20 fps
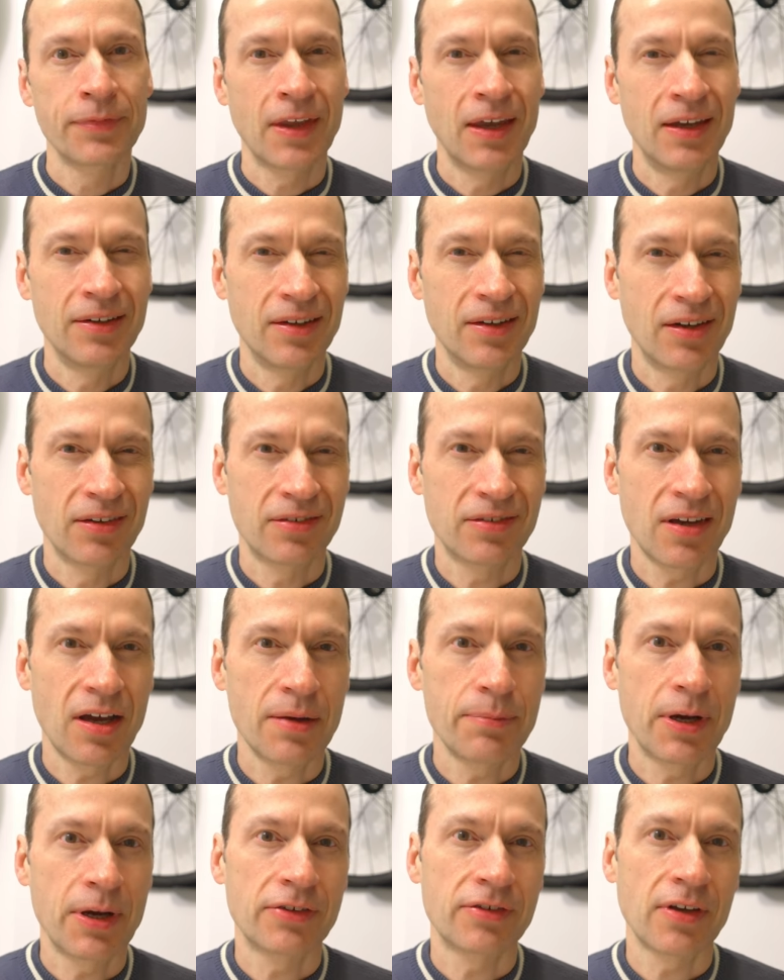and did a
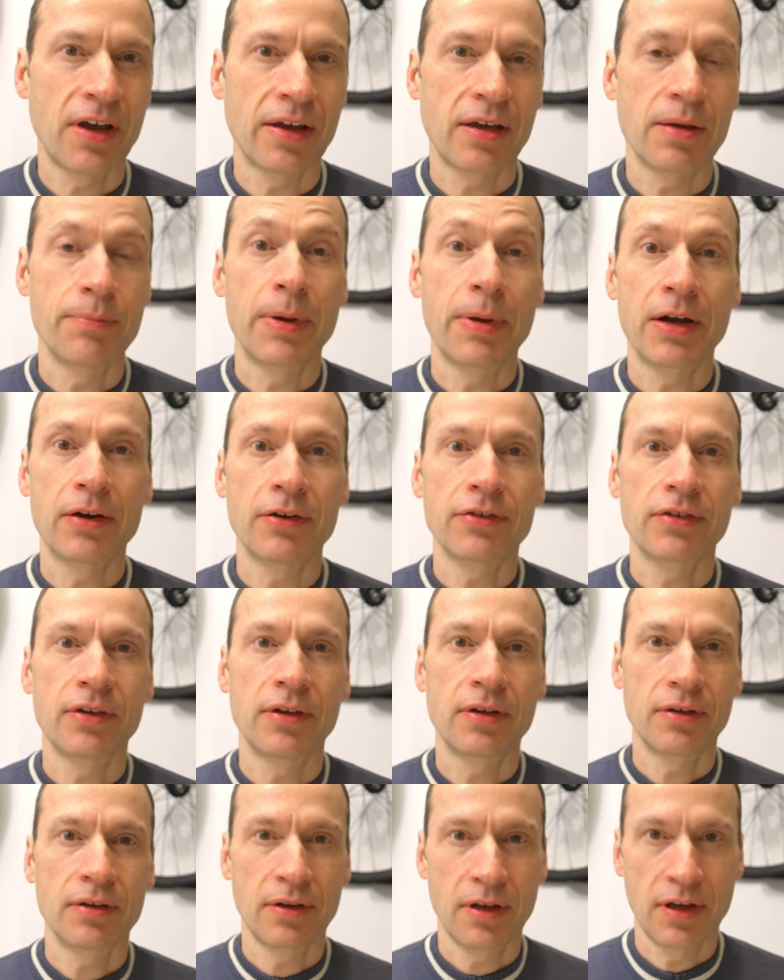side-by-side
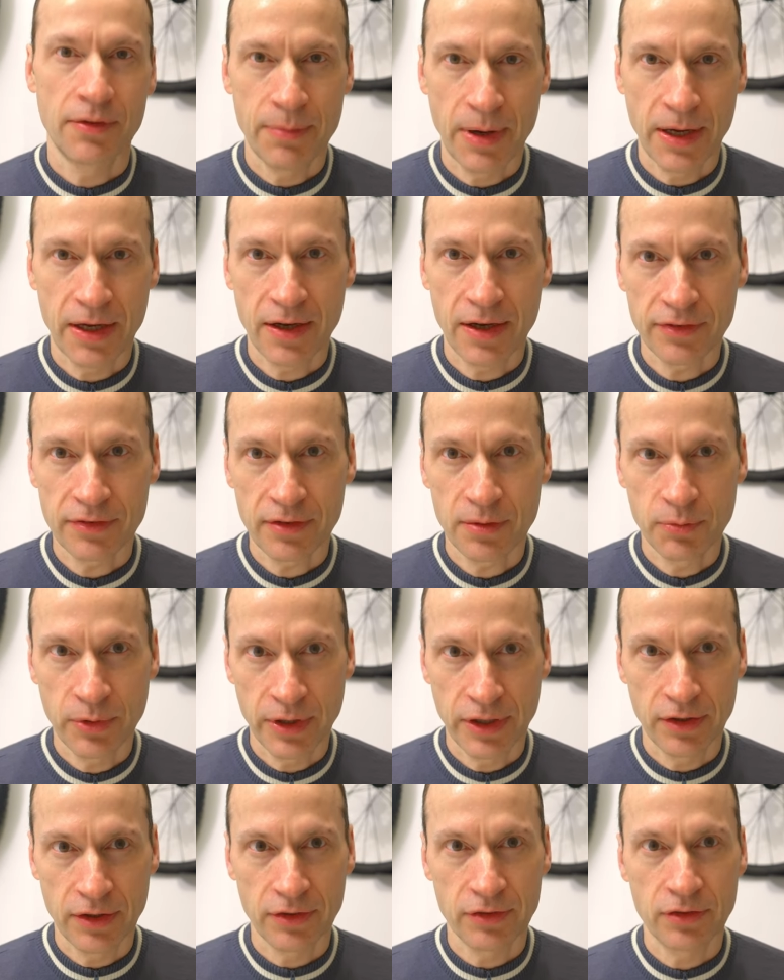comparison of my custom
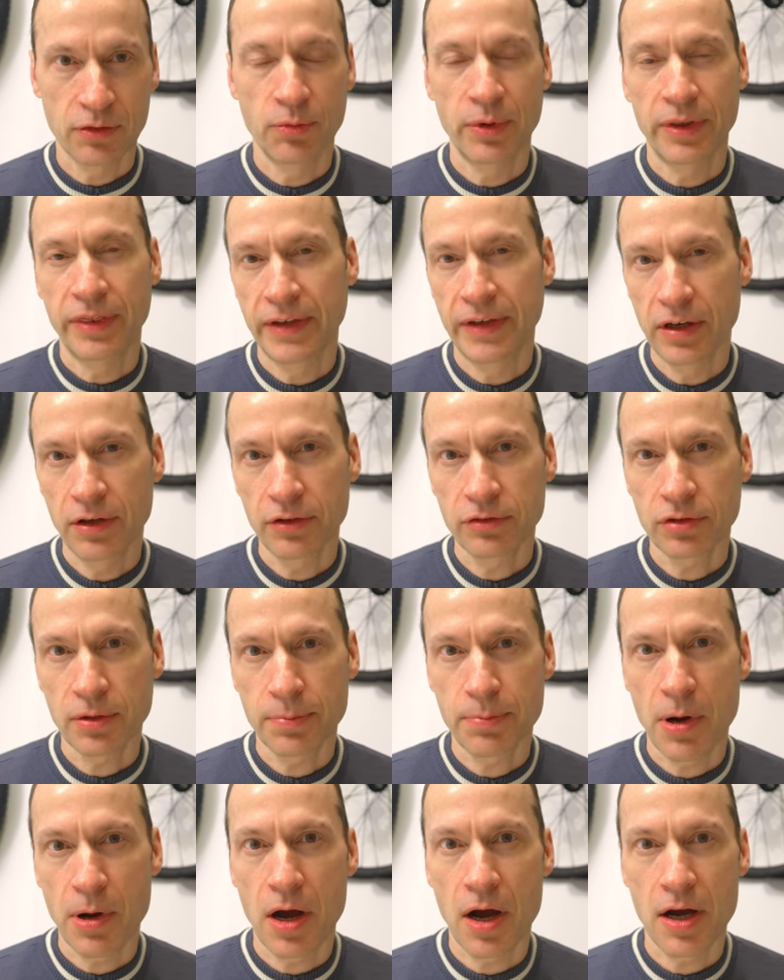wheels with the ultra
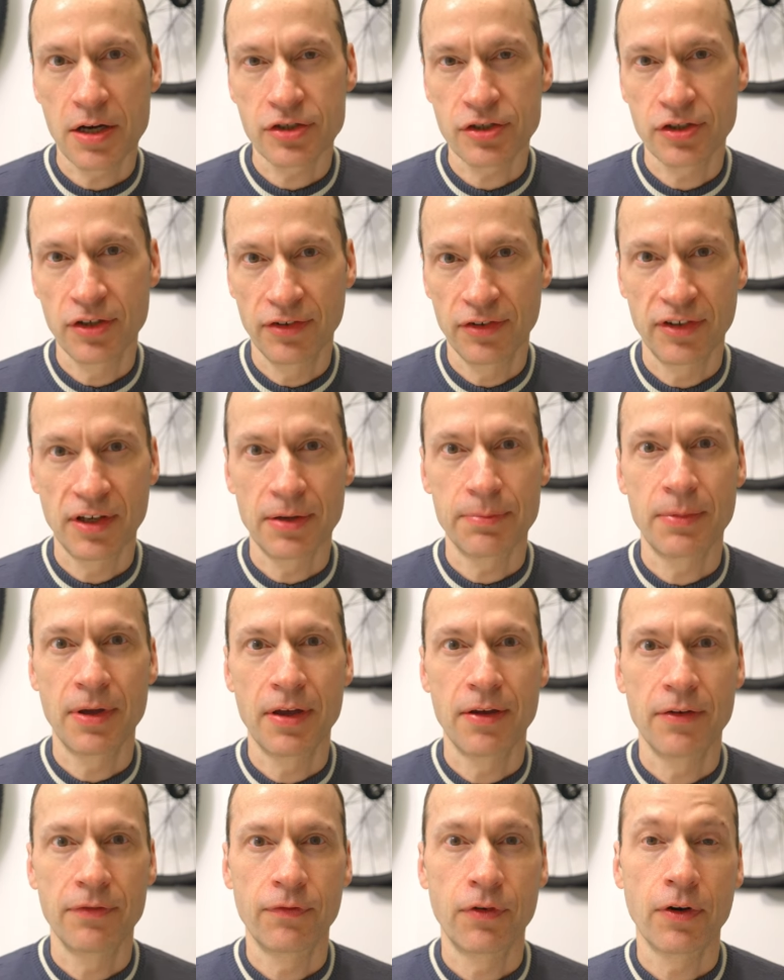posh Zipp
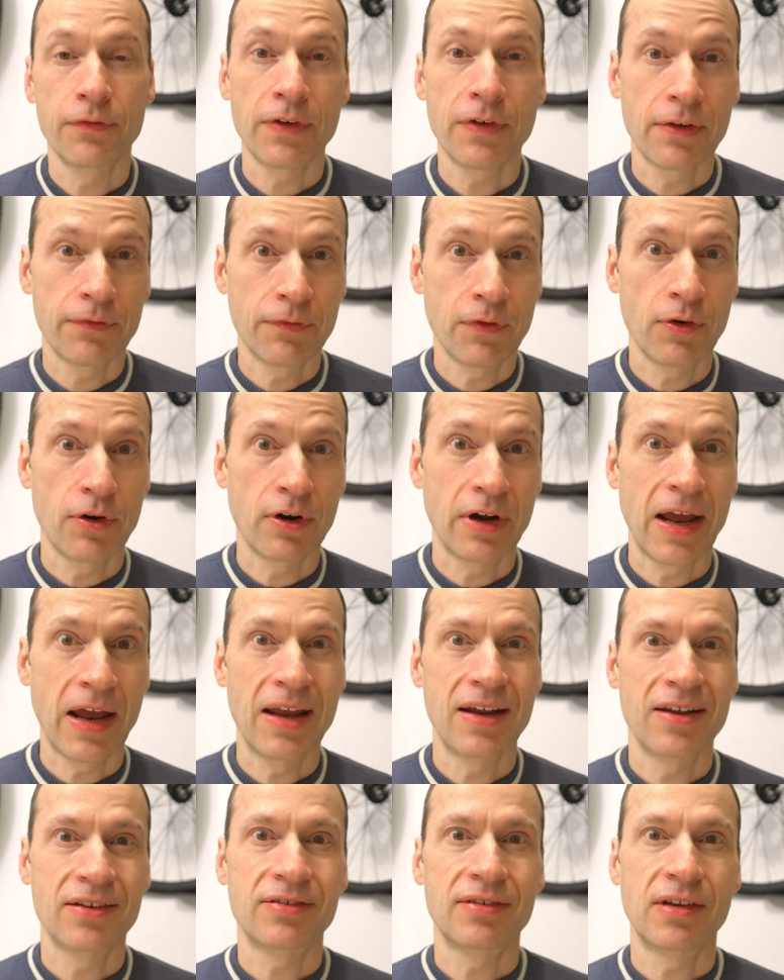454
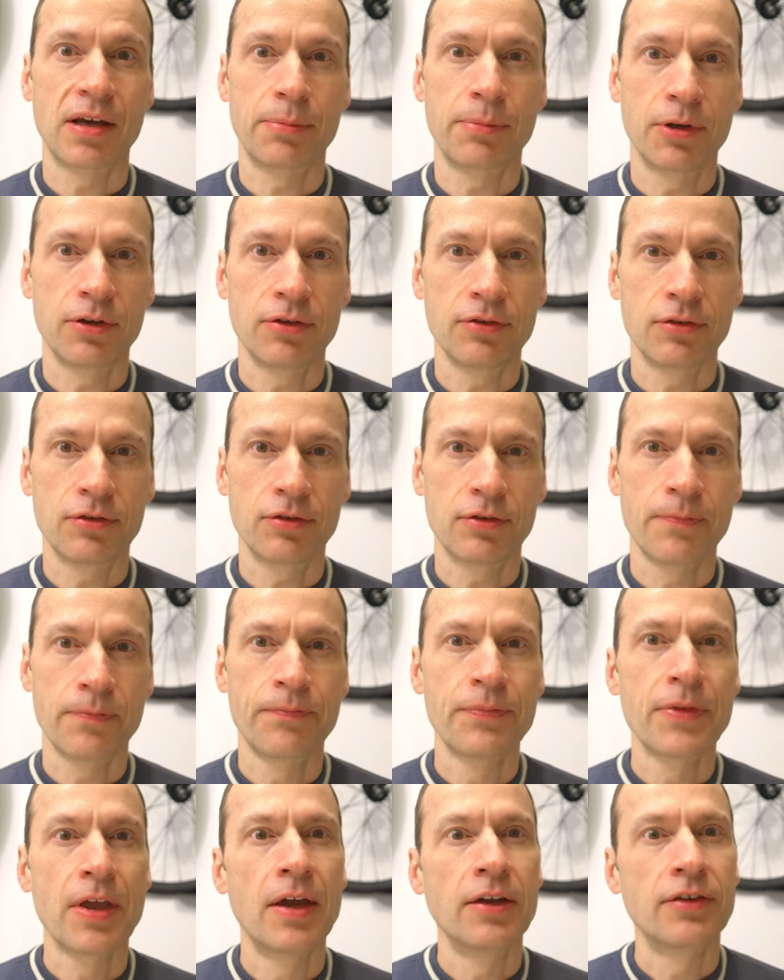NSWs
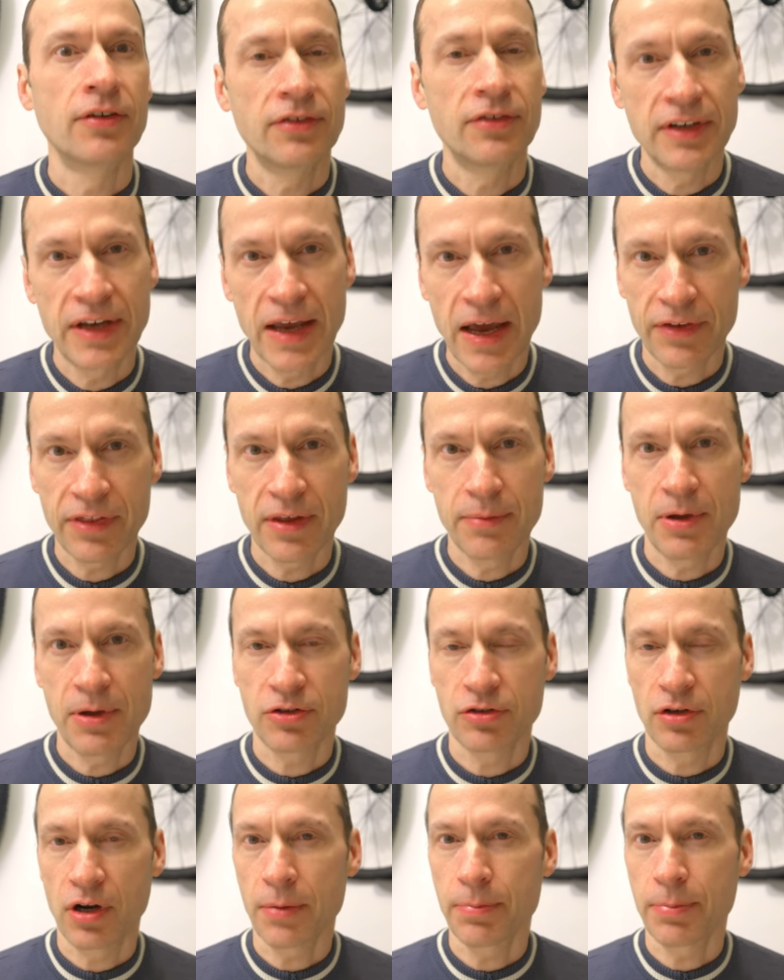to see how they
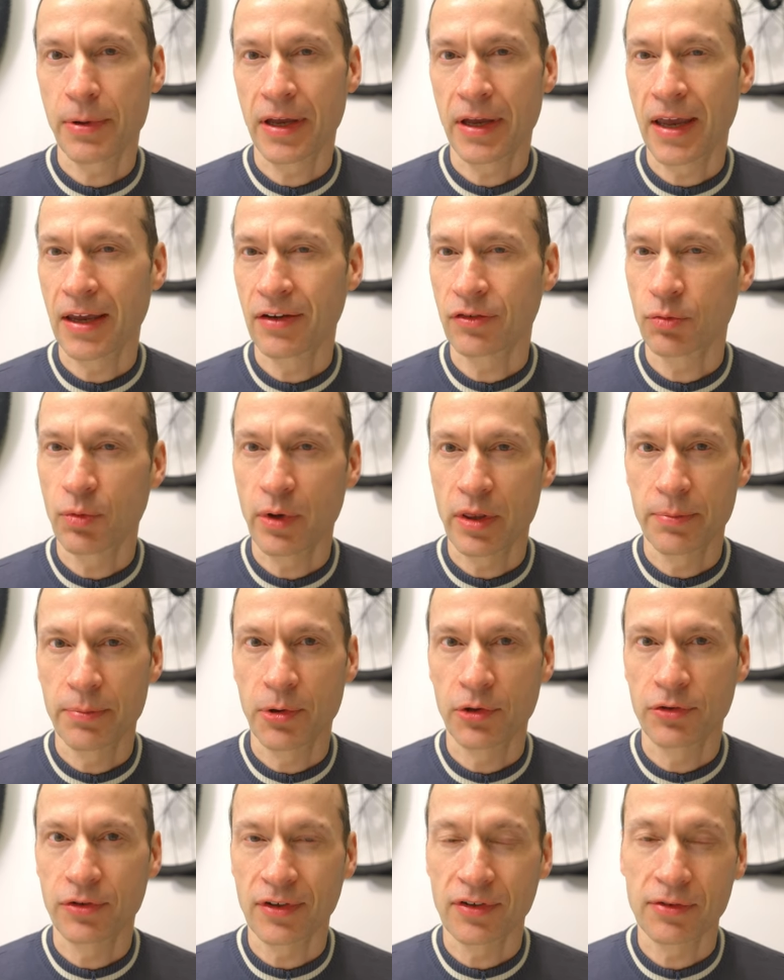measure up against one of the
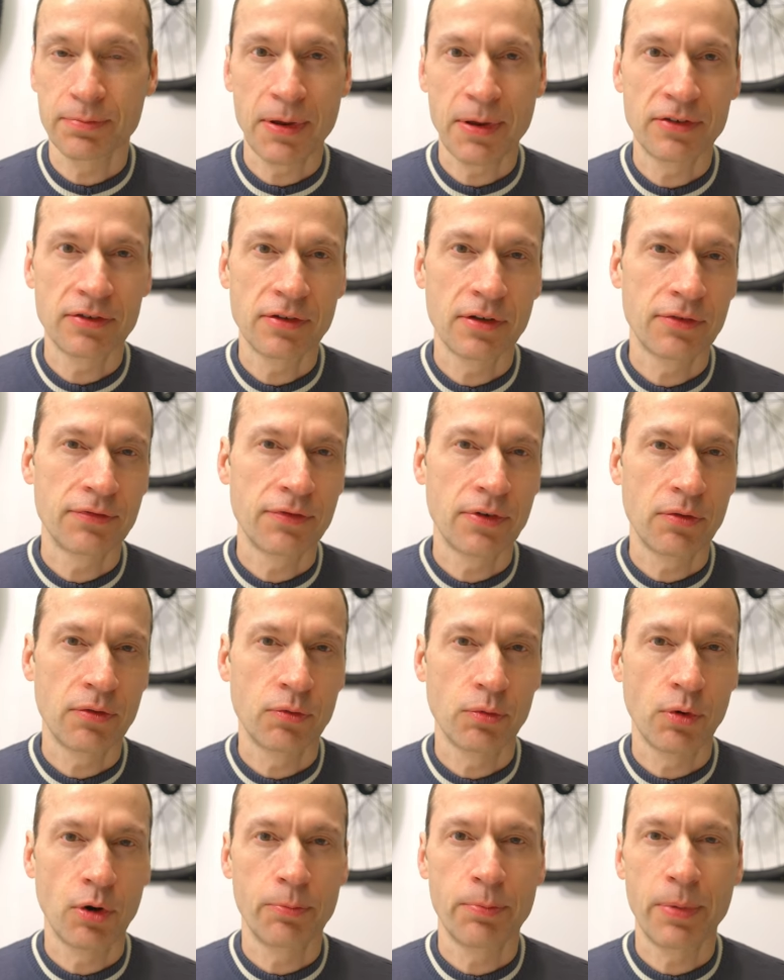most expensive
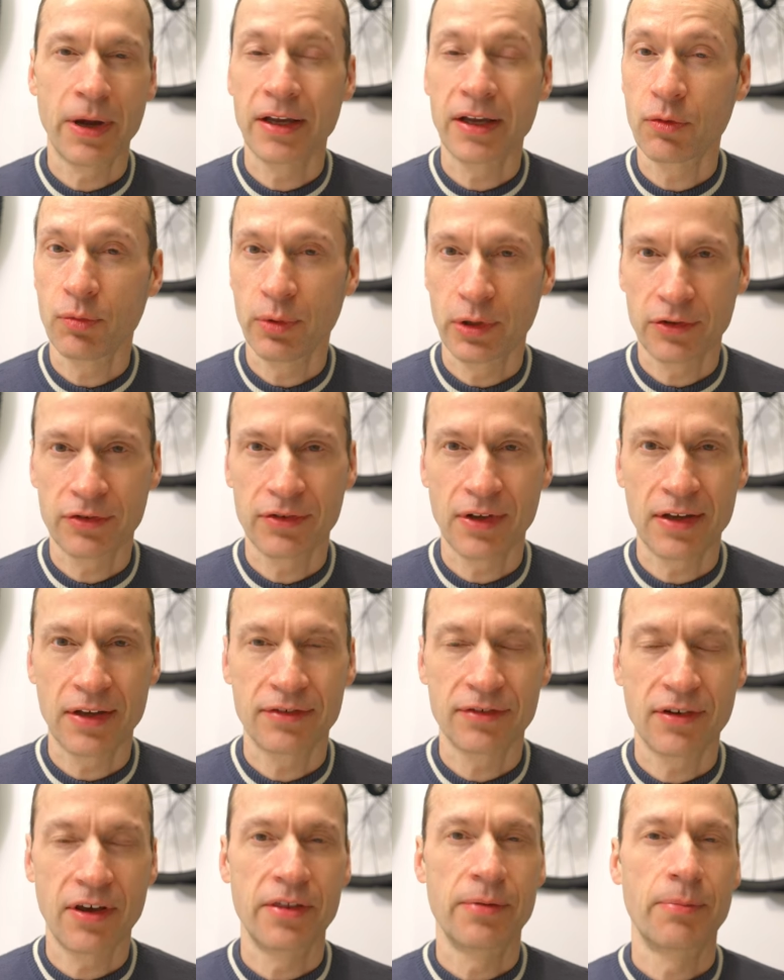road bike wheel
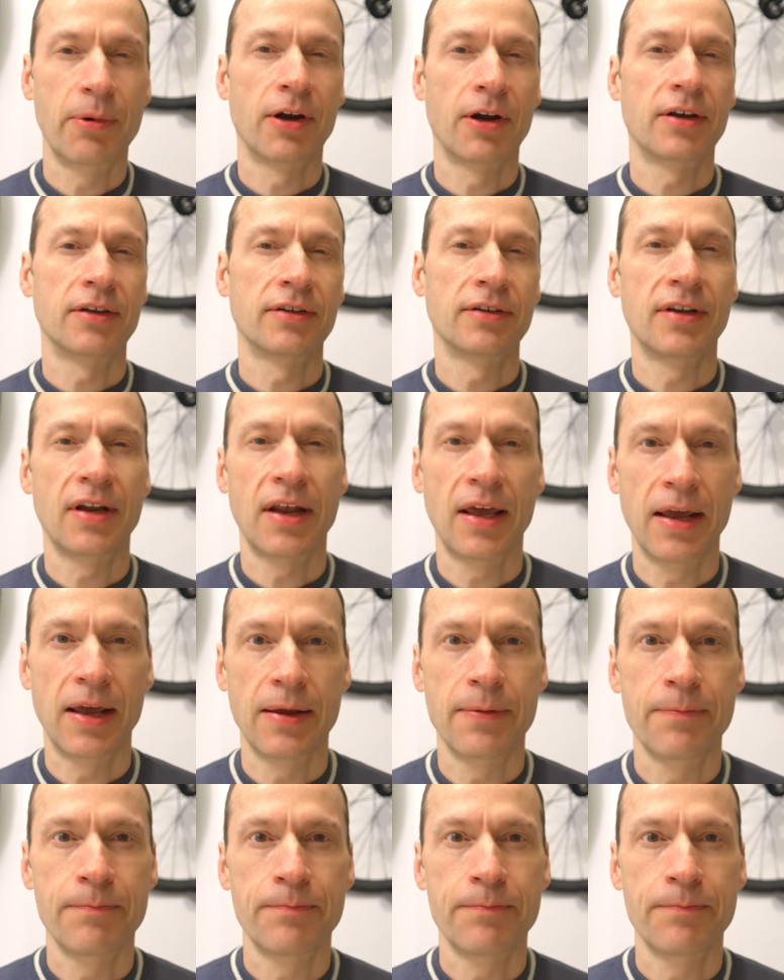sets on the market today.